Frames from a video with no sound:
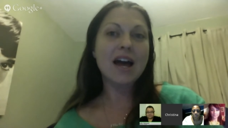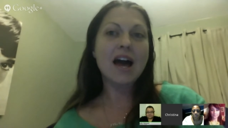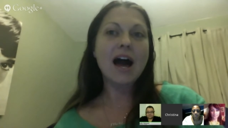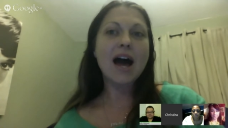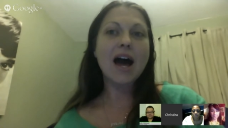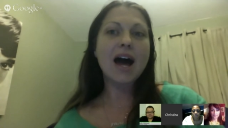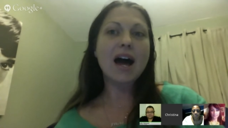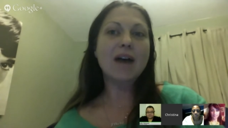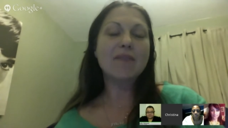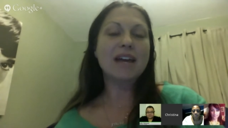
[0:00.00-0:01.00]

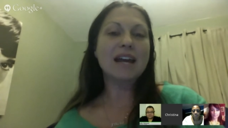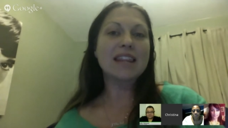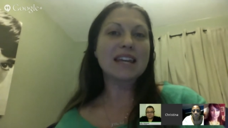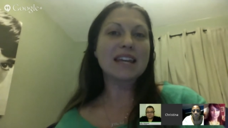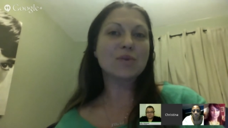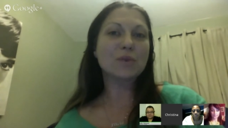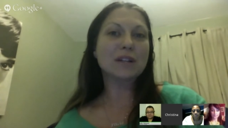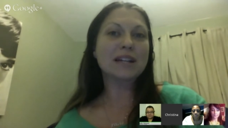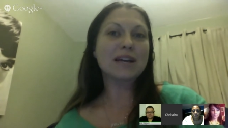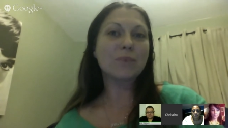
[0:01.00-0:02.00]
and I think it's
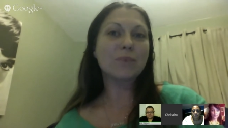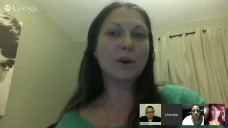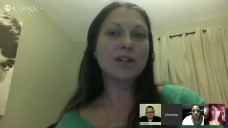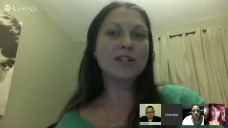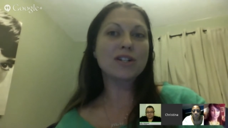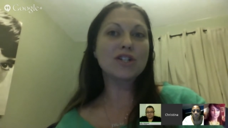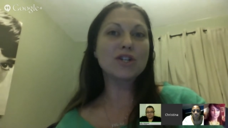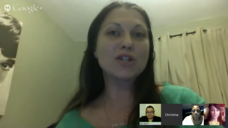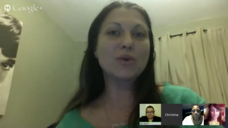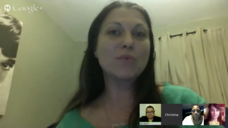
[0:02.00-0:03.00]
really important
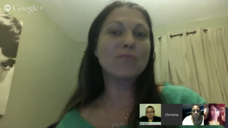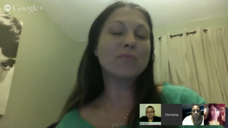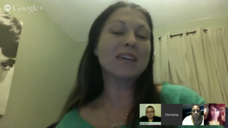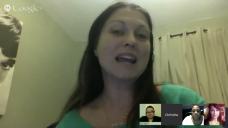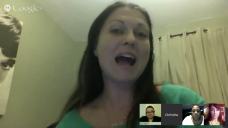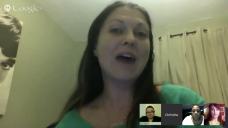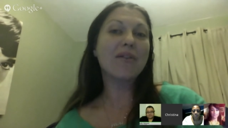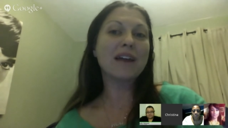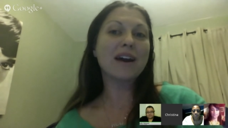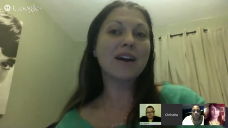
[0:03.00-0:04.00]
to get
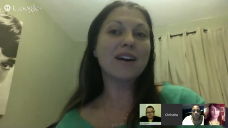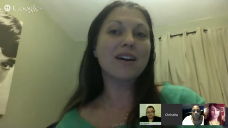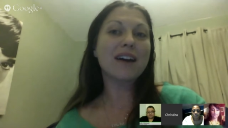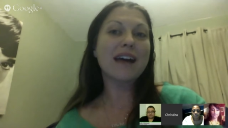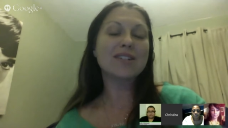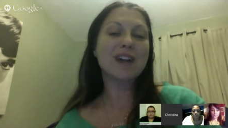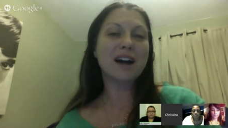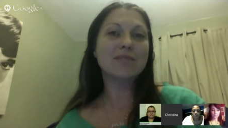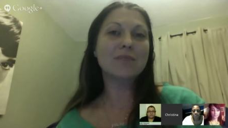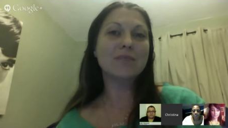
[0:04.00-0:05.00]
out there and
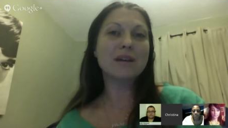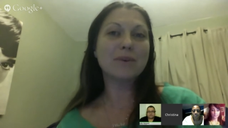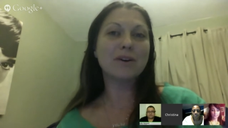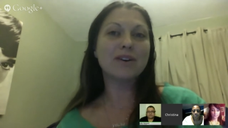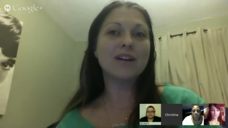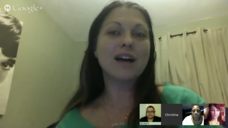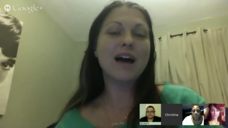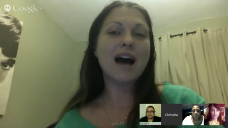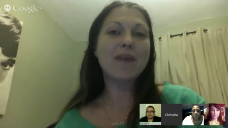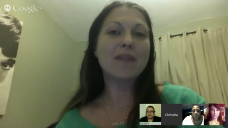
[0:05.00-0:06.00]
talk to people.
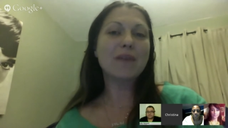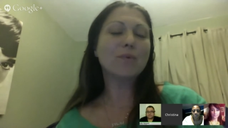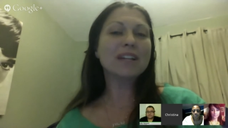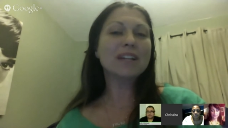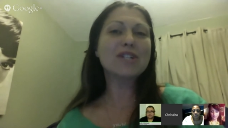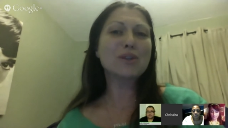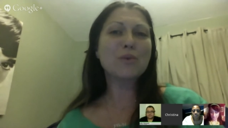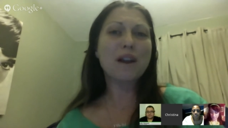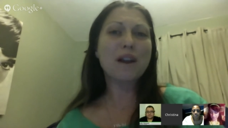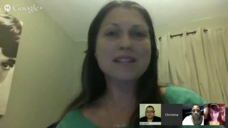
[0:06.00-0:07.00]
They really do
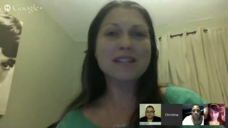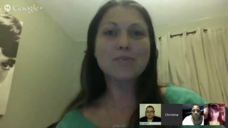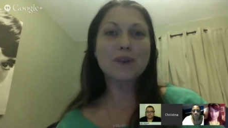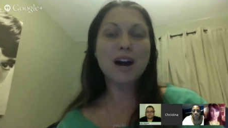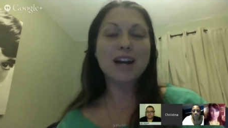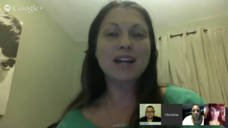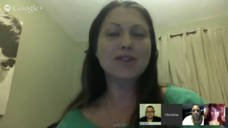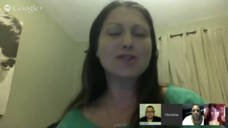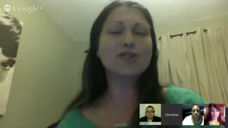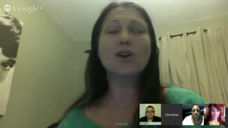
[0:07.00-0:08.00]
want this product.
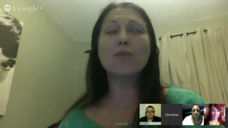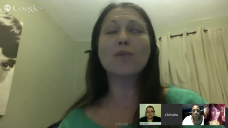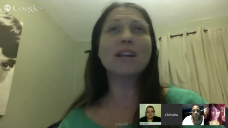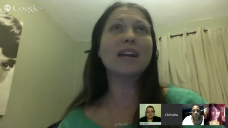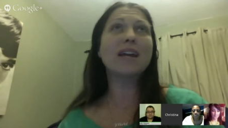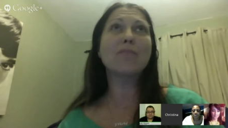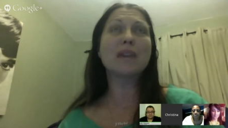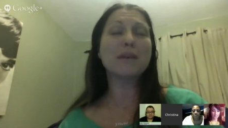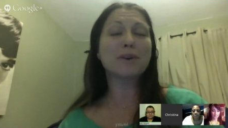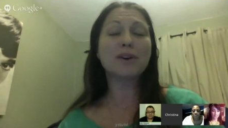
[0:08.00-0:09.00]
There's so many
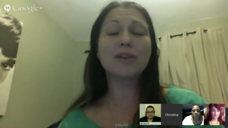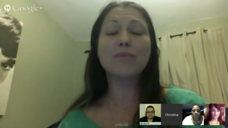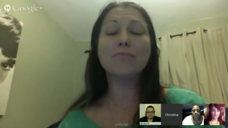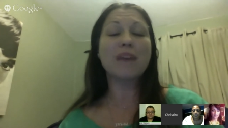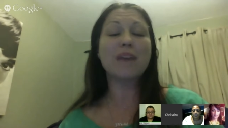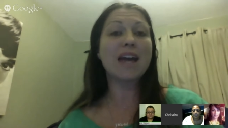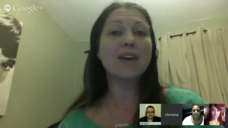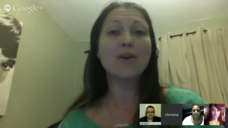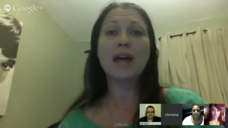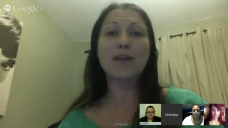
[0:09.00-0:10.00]
people,
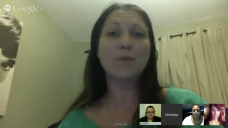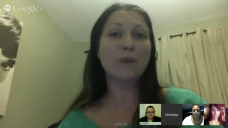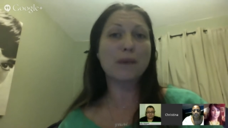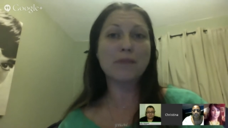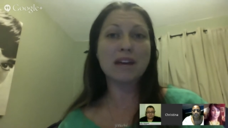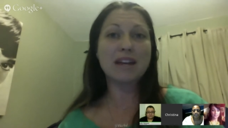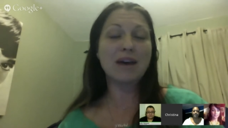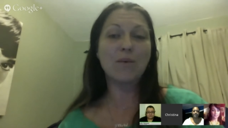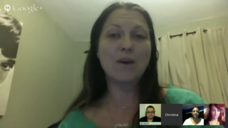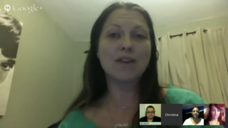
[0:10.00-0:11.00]
men and women,
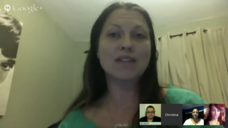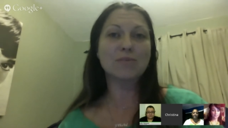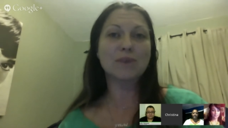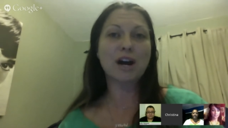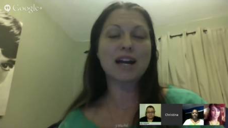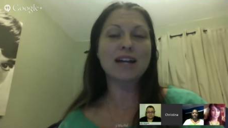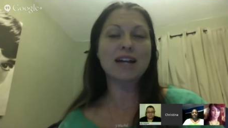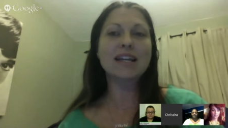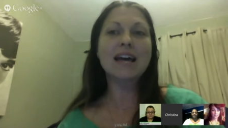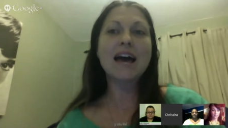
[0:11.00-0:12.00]
that want this product.
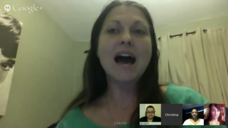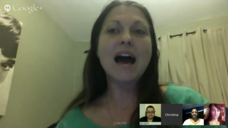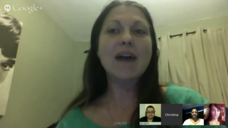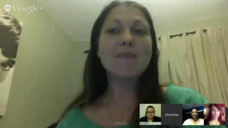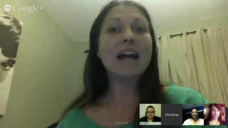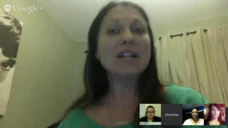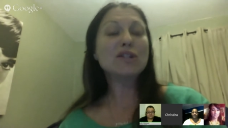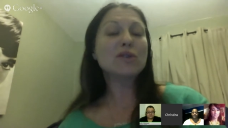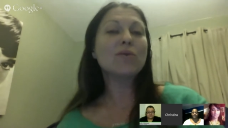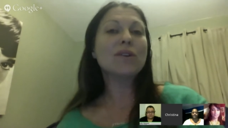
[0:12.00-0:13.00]
I
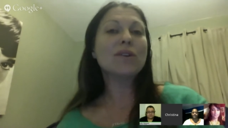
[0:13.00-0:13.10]
do